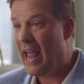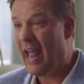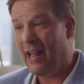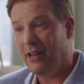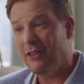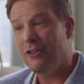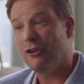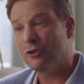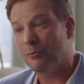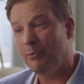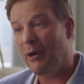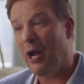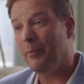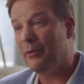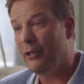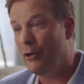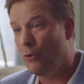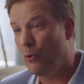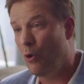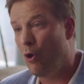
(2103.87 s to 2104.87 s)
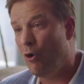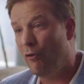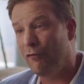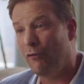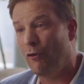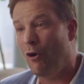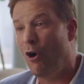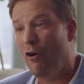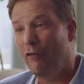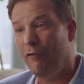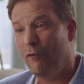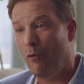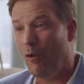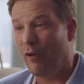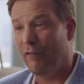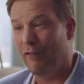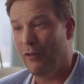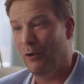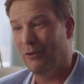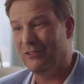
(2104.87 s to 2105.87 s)
and there's probably a role for all
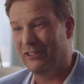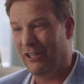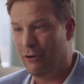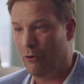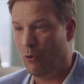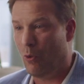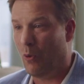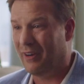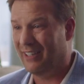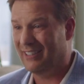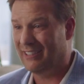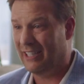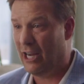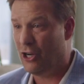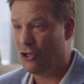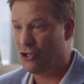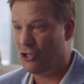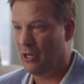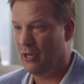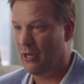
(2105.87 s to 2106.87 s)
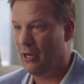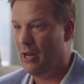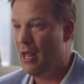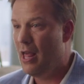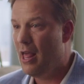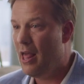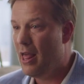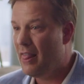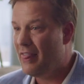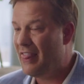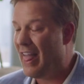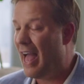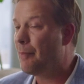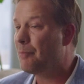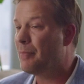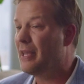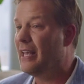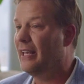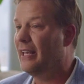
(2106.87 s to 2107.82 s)
four of those in your organization. That